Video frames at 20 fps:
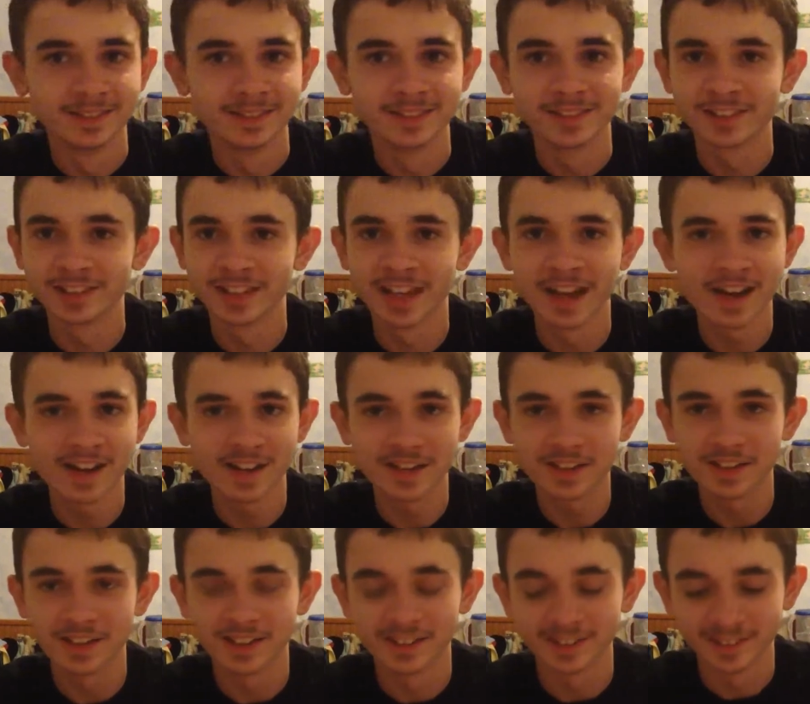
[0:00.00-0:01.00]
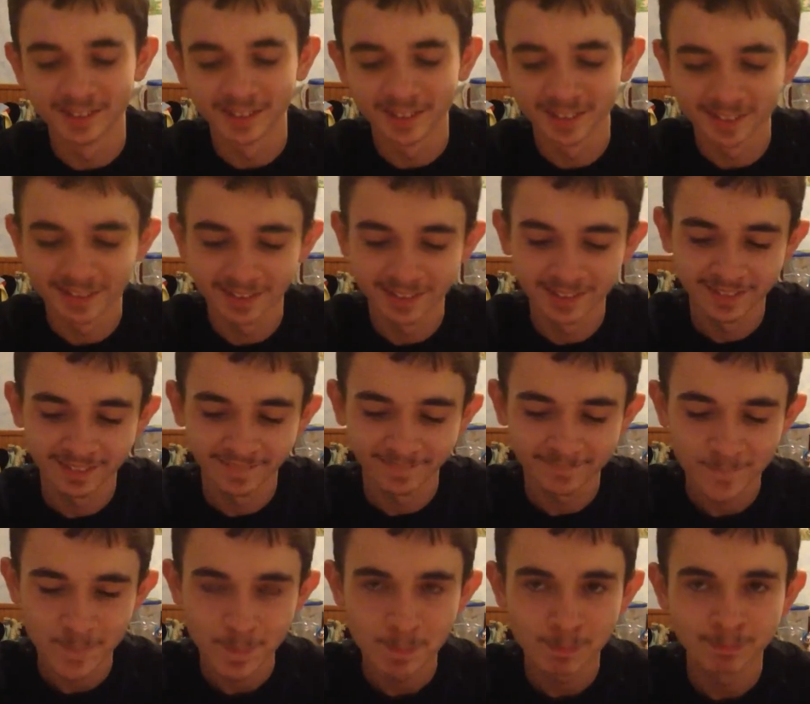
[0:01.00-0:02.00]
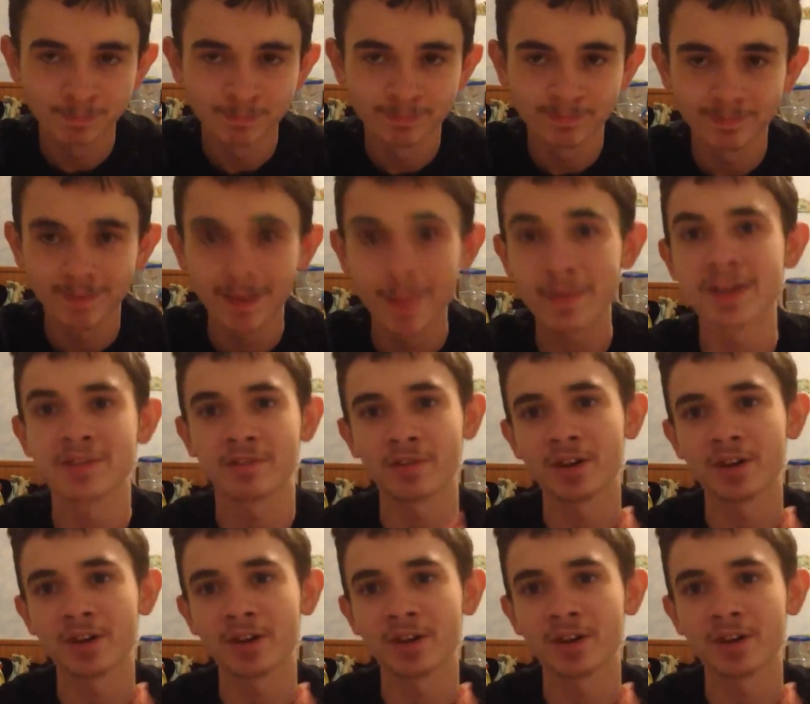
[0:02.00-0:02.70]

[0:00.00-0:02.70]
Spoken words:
It's not good. I mean,